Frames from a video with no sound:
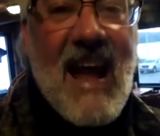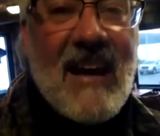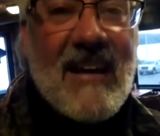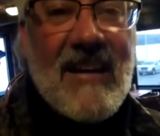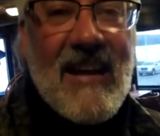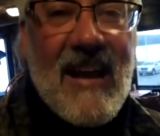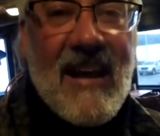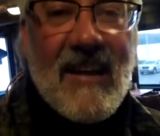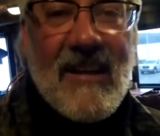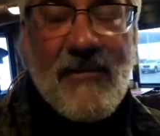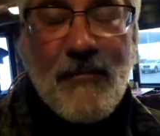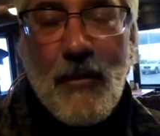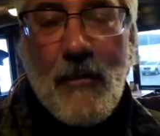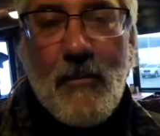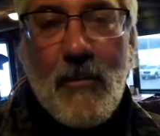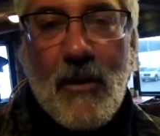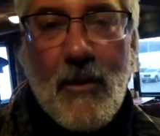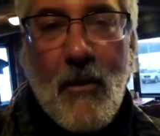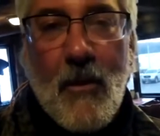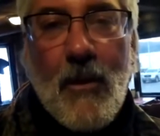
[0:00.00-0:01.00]
techniques
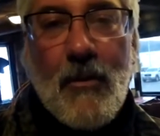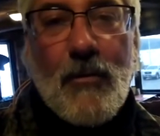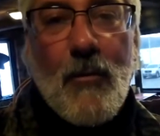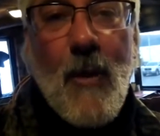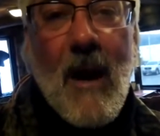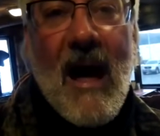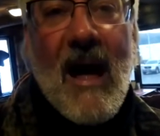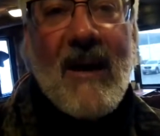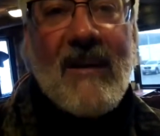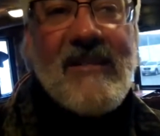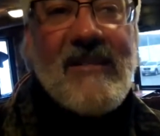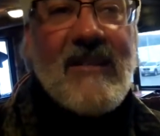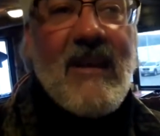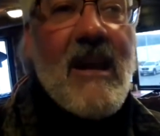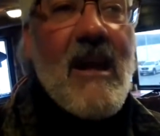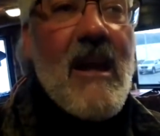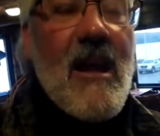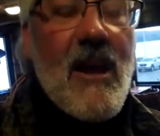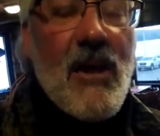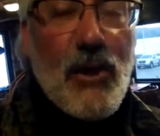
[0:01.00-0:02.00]
from the Northwest
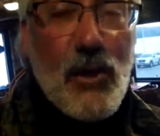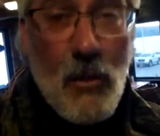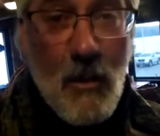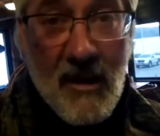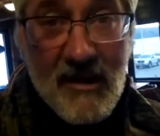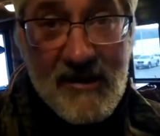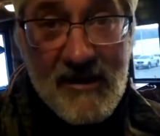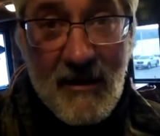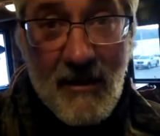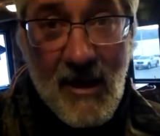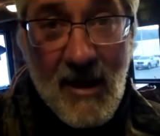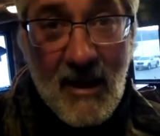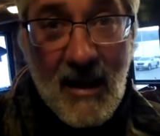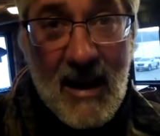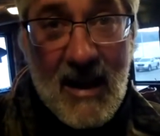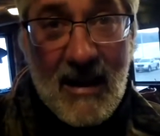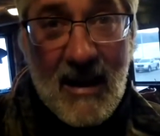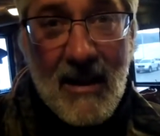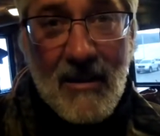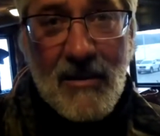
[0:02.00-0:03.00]
to us here on
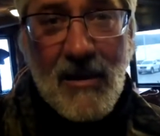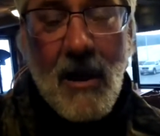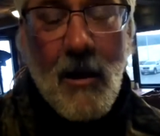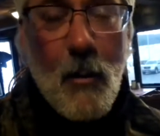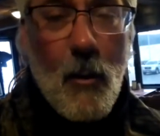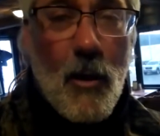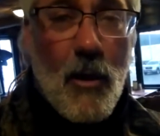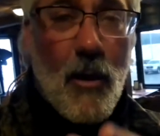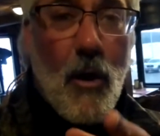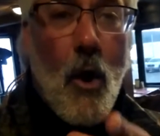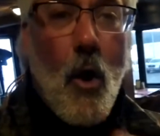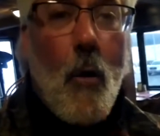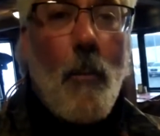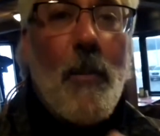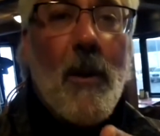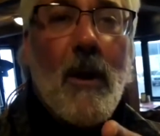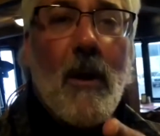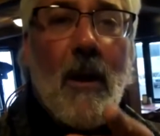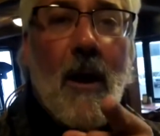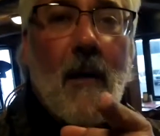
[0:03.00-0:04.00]
Lake Ontario. We're going to
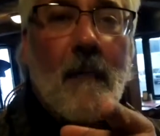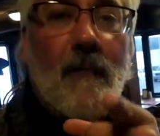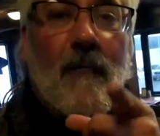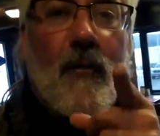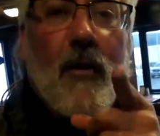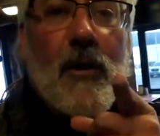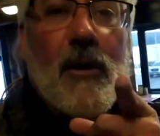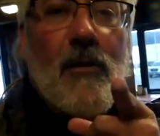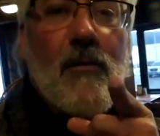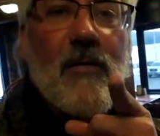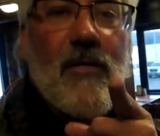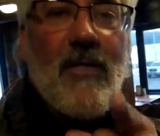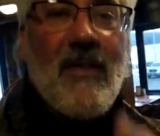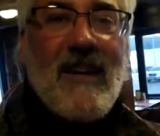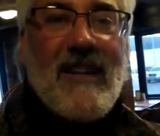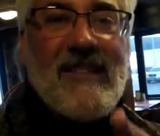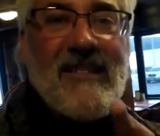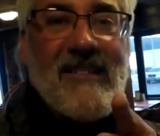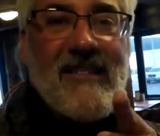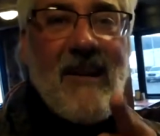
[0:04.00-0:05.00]
open it up for you
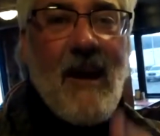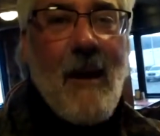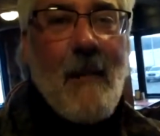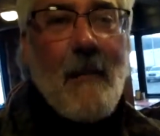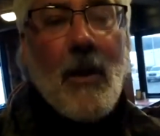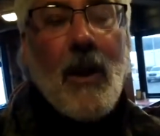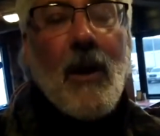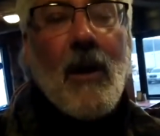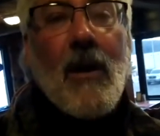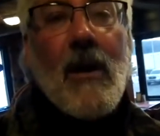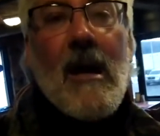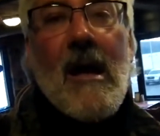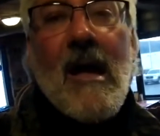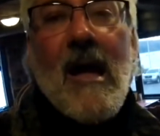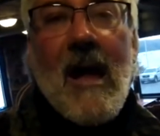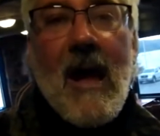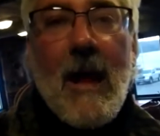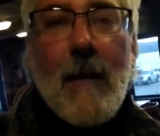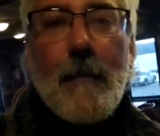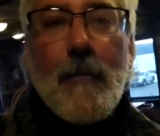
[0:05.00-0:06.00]
this summer
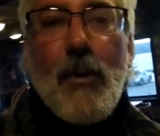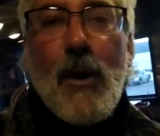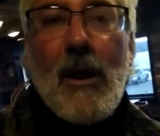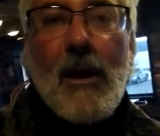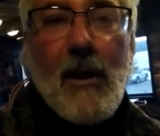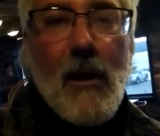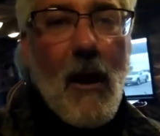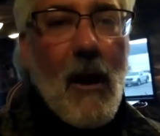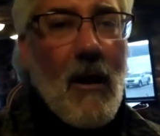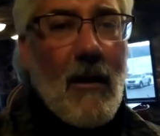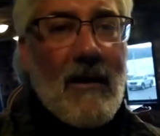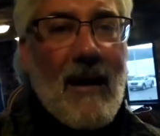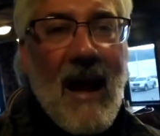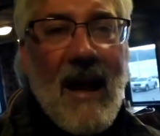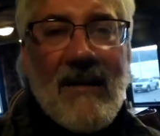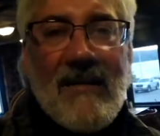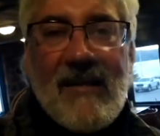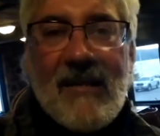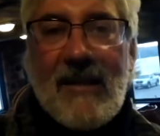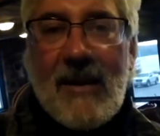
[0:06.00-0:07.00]
and bring you all
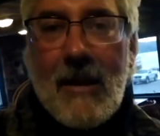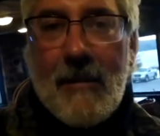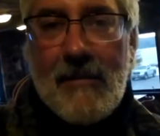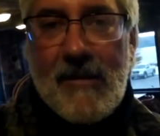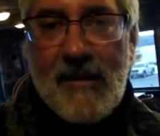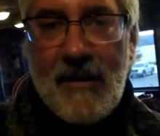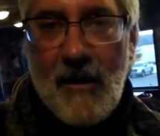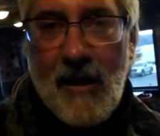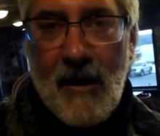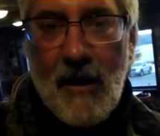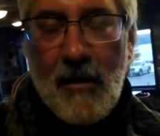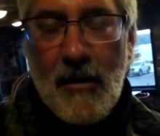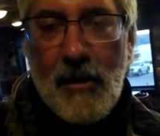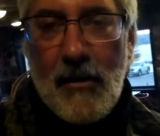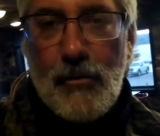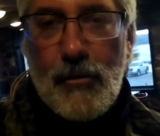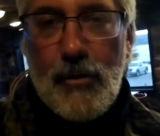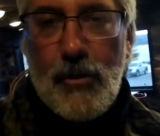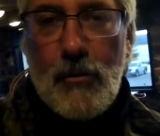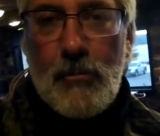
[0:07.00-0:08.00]
kinds of tips here on our
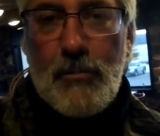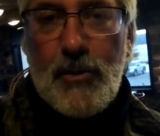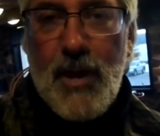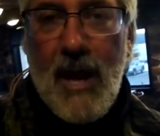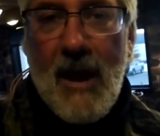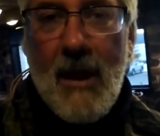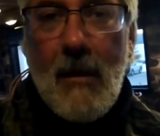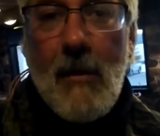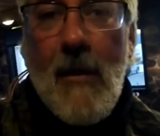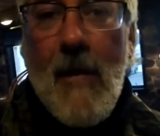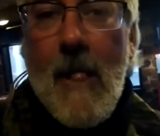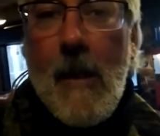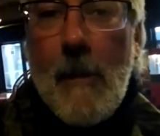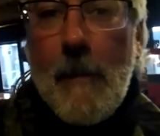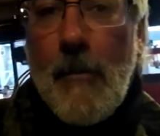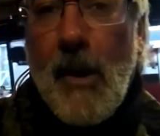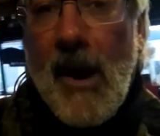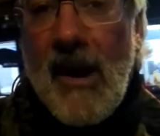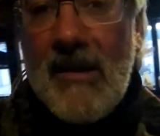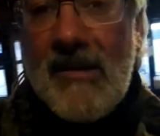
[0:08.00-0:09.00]
YouTube channel.
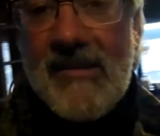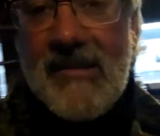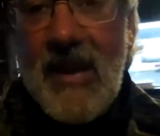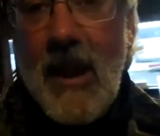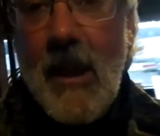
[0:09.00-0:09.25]
Buzz,